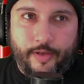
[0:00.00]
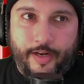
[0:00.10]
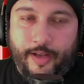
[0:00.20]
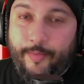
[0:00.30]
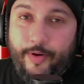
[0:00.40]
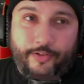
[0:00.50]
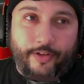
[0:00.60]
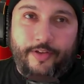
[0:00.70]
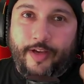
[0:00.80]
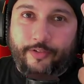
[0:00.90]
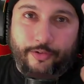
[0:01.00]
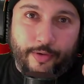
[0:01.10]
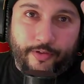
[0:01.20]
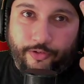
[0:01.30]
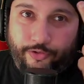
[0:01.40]
And I'm only telling you guys to
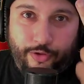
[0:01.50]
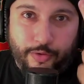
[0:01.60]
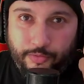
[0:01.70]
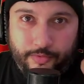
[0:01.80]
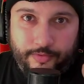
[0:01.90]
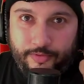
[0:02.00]
do it to 2.